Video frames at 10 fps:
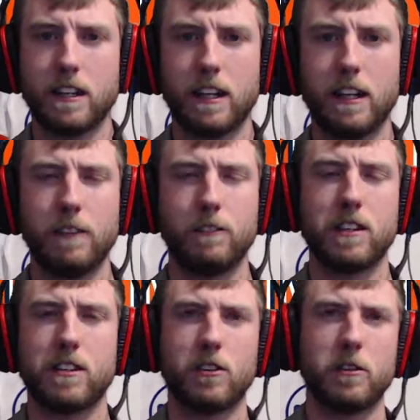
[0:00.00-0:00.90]
of the
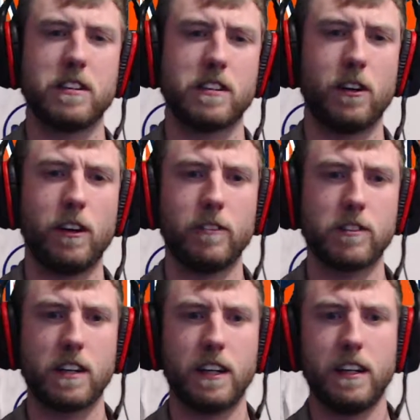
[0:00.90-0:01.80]
series, and all of a
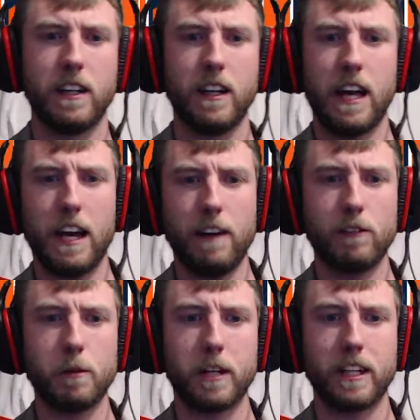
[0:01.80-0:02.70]
sudden,
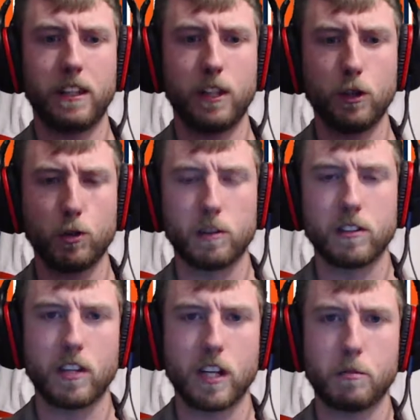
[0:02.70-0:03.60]
everybody, the usual
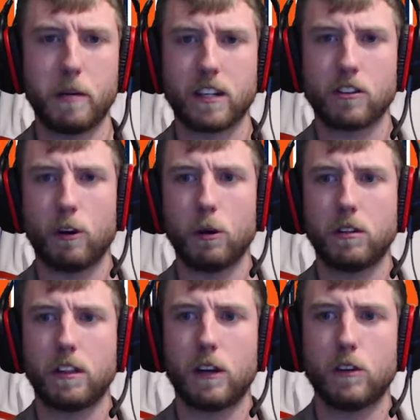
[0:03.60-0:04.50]
suspects, are
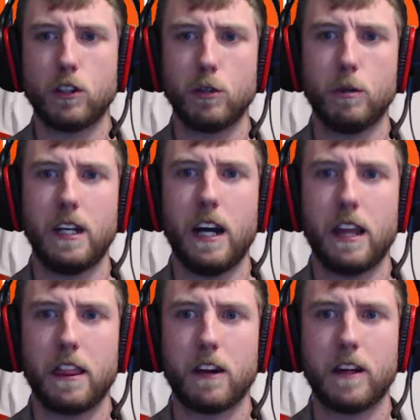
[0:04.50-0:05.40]
out there doing
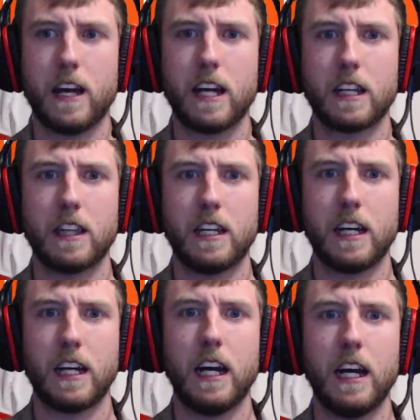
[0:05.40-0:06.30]
their dang
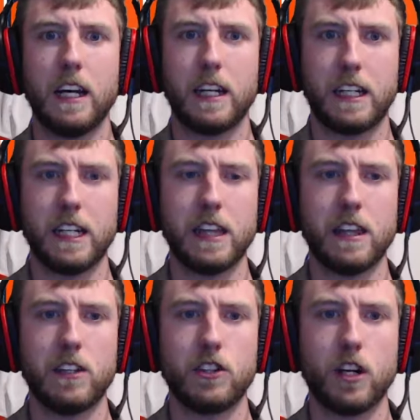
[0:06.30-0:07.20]
thing, getting
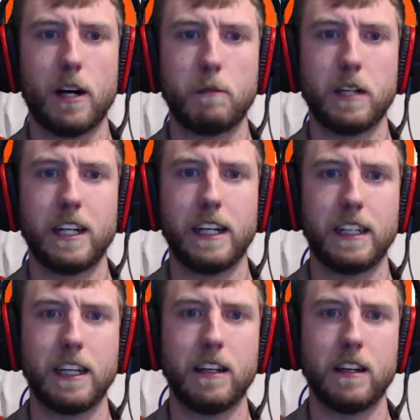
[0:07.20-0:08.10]
the job done, and
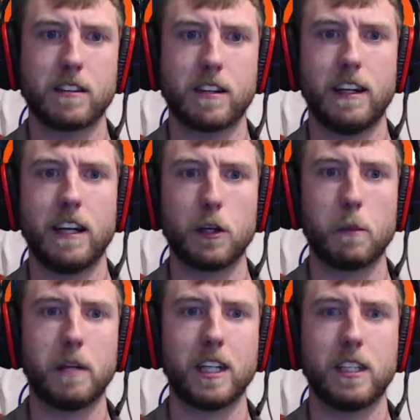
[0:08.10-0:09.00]
getting us another
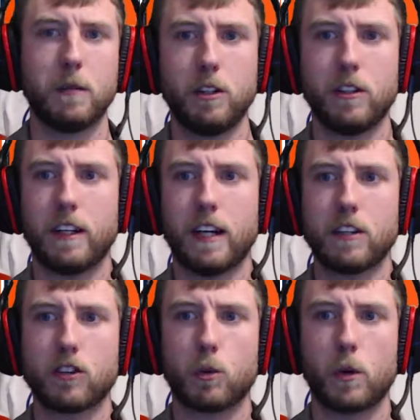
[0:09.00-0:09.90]
big W tonight,
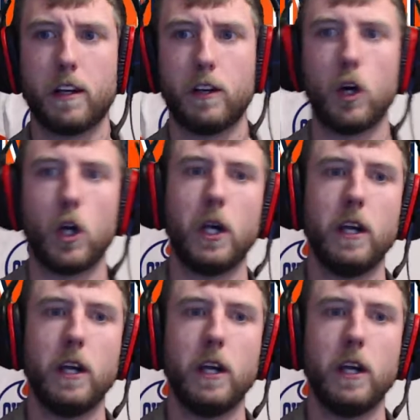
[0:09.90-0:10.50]
scoring in all